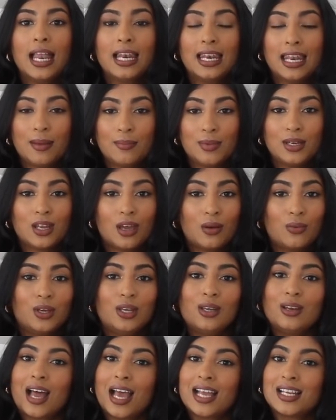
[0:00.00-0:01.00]
Let me know what
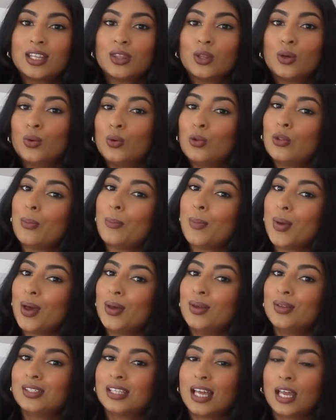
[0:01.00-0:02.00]
you liked in the haul the
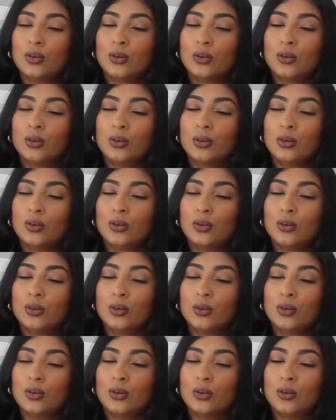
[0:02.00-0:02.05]
most,